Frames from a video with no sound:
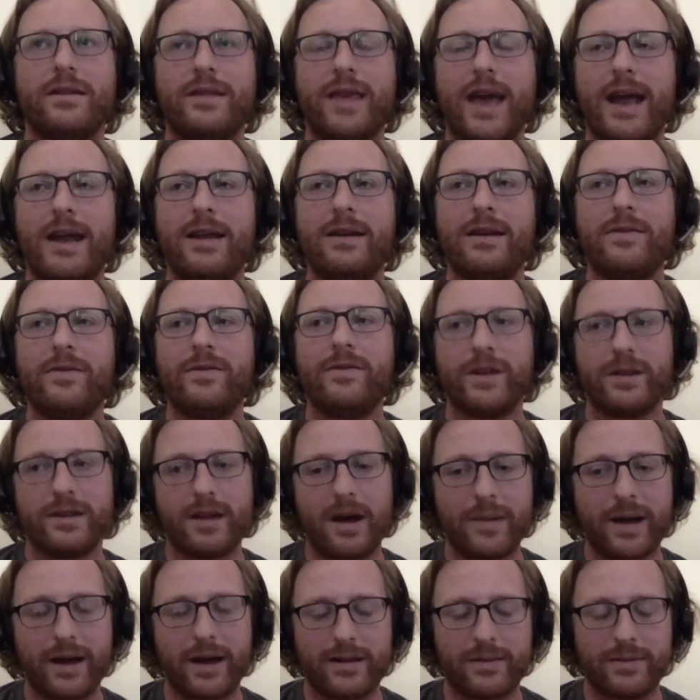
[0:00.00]
Then for
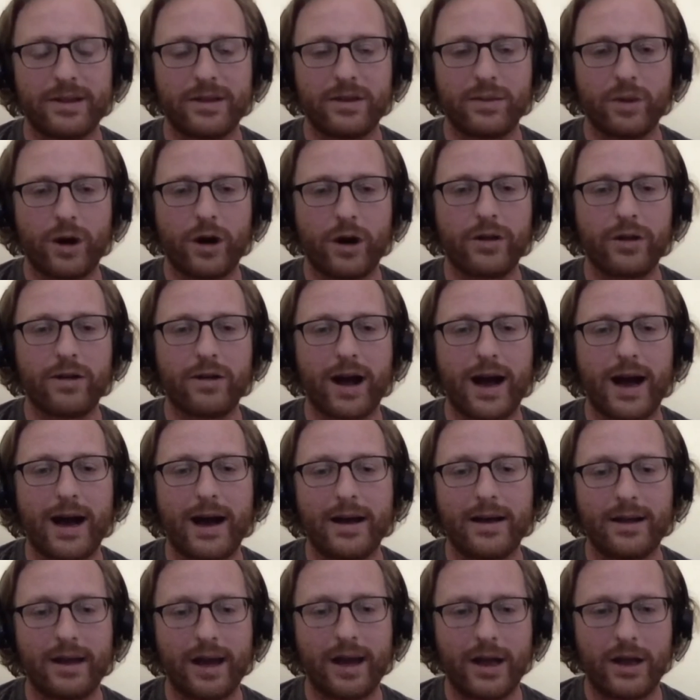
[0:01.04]
some customers as well, there
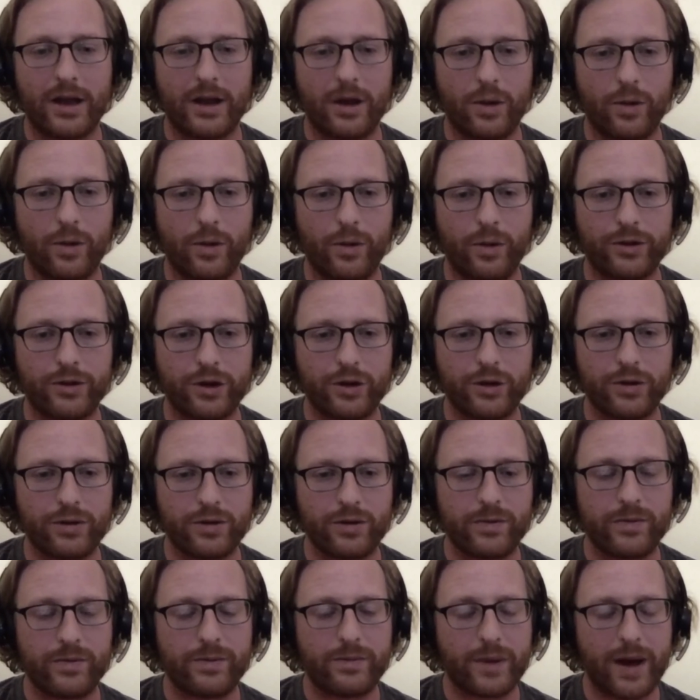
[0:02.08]
are also
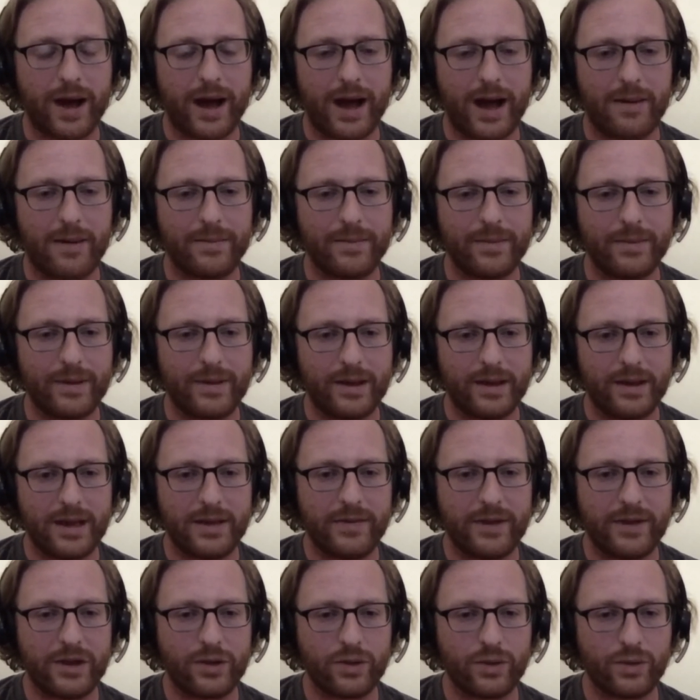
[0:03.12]
sort of
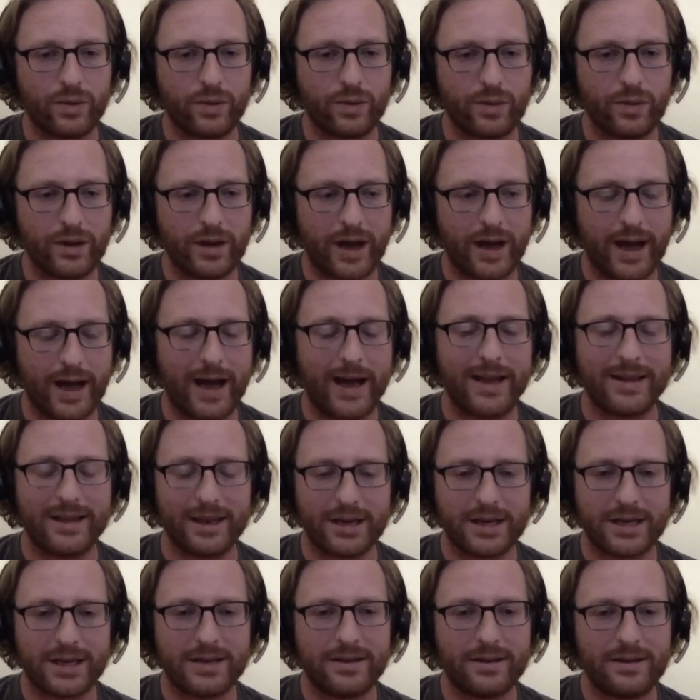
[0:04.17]
individual
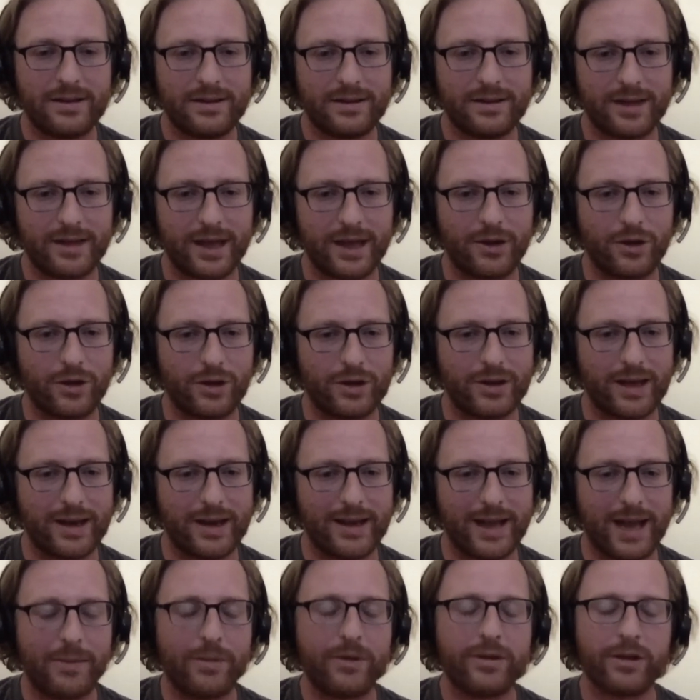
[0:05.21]
additions that you can
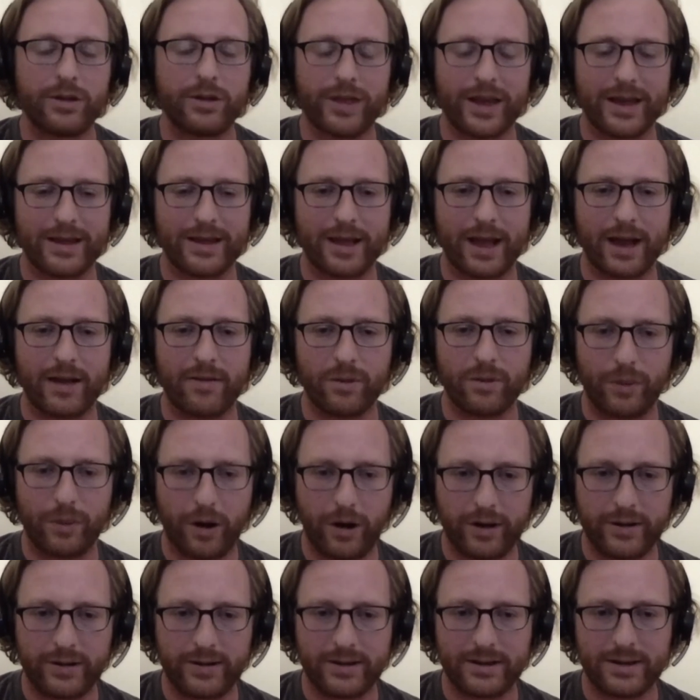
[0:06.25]
then enable. So things like
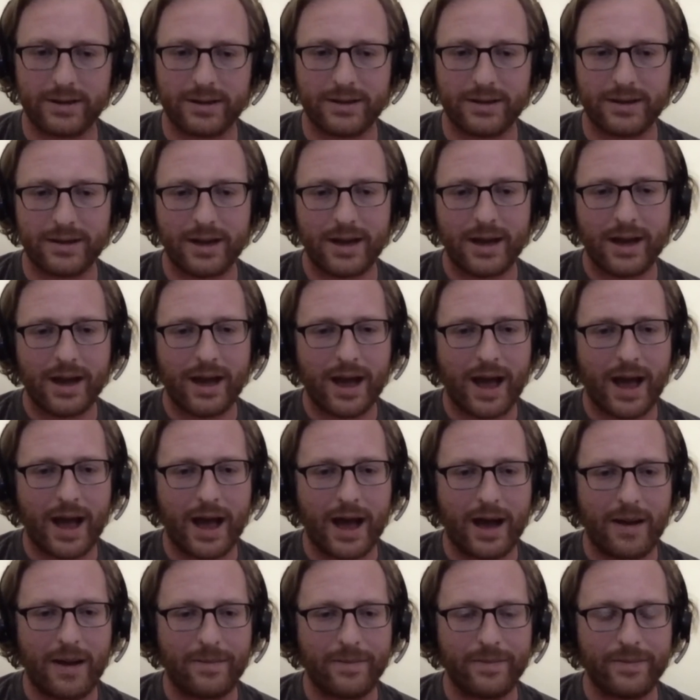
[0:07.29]
Reposit,
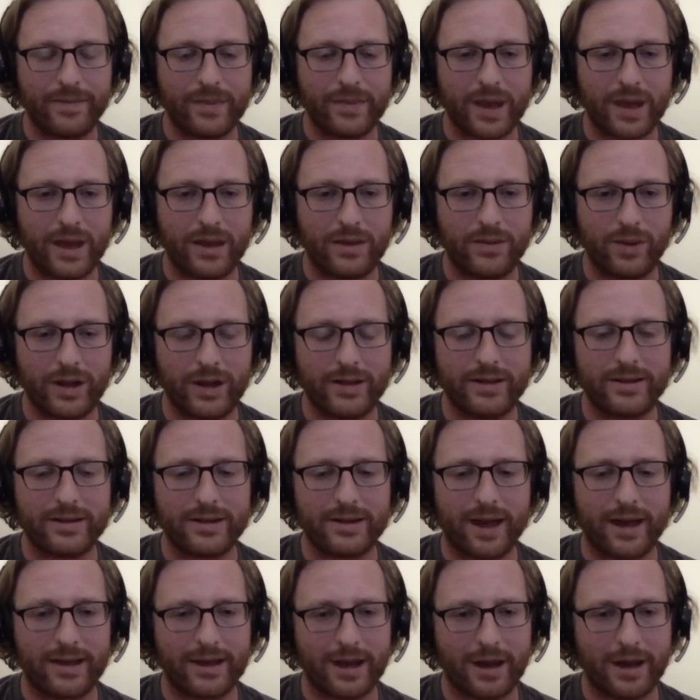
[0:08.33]
as well as
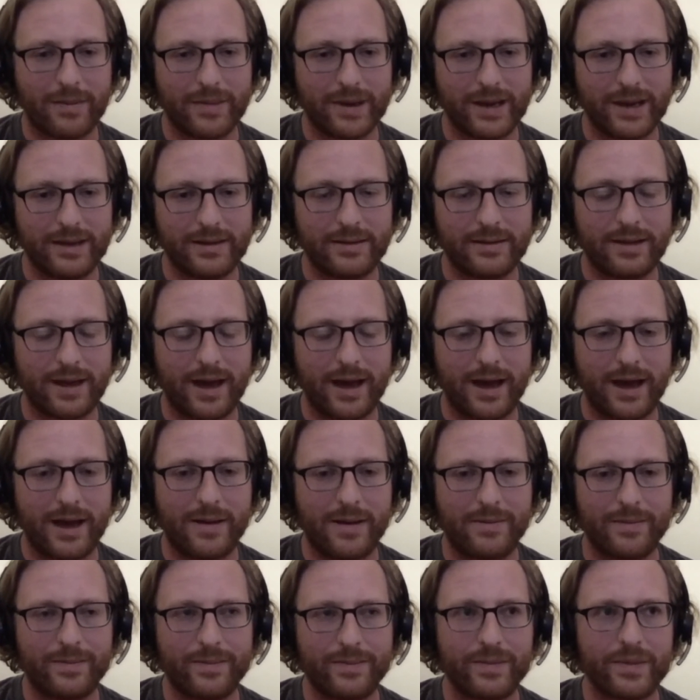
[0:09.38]
other companies
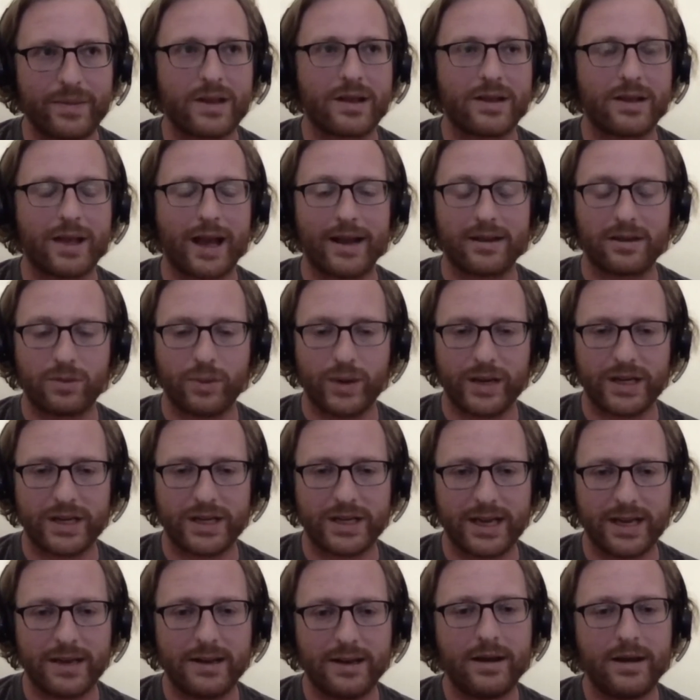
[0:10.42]
like
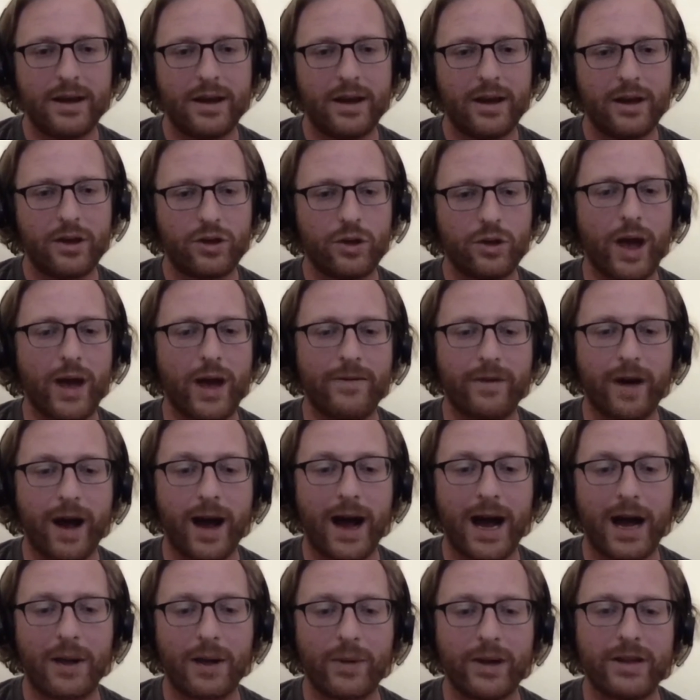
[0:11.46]
SwitchedIn, do have
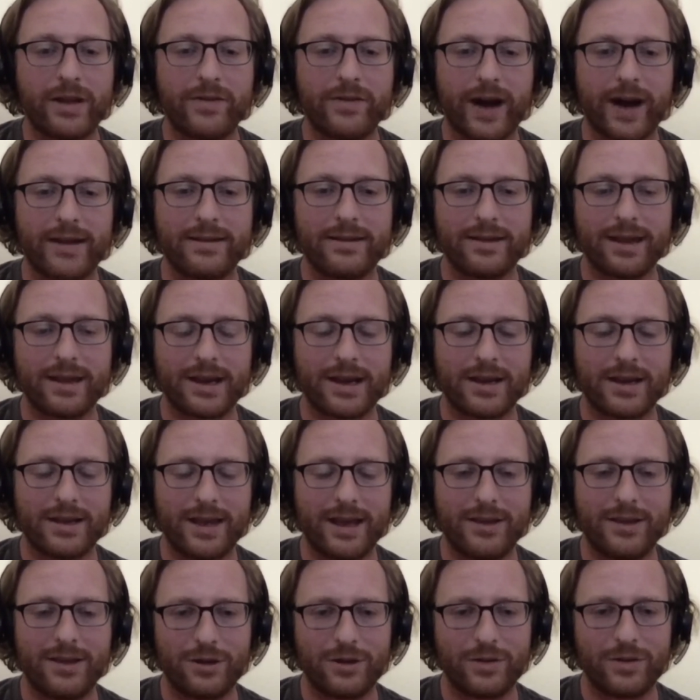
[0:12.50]
hardware devices that can
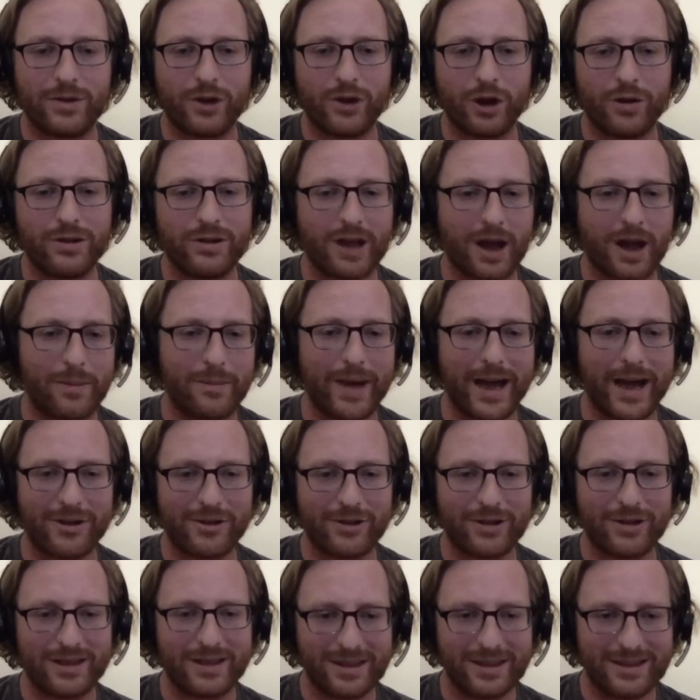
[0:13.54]
then sort of turn dumb
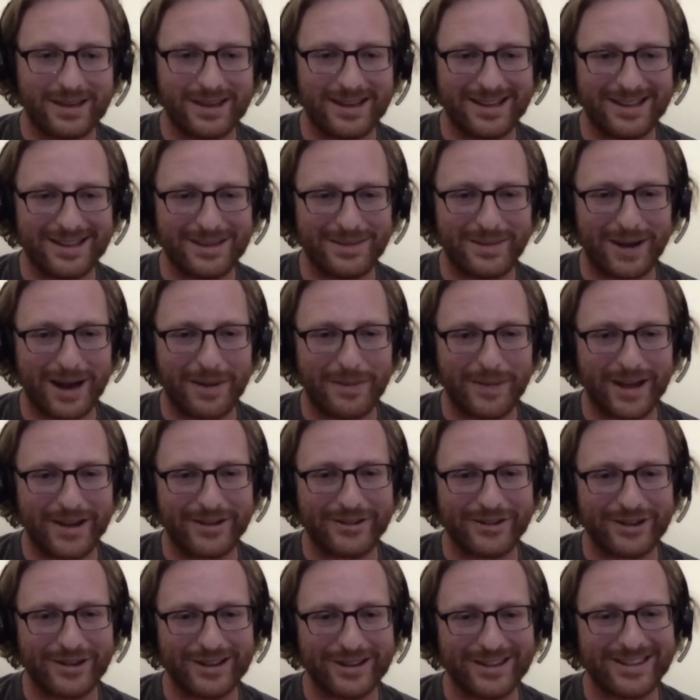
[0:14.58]
batteries into smart
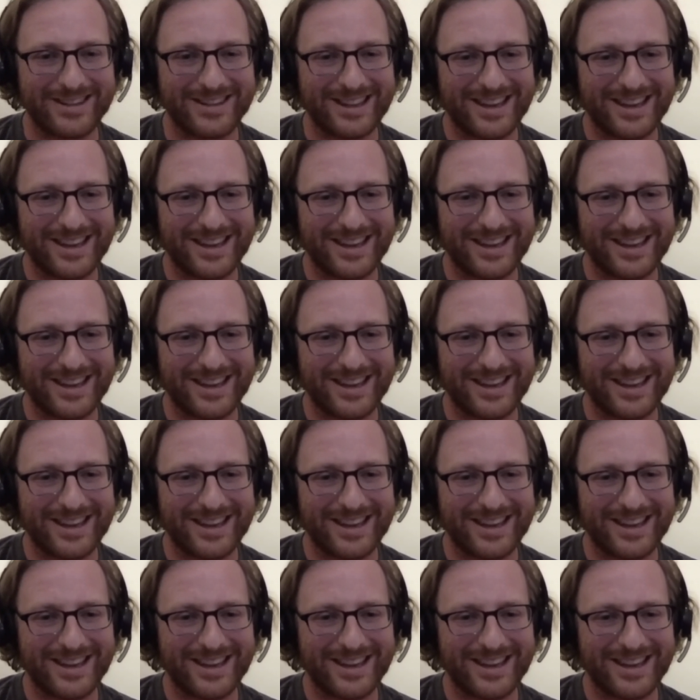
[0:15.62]
batteries.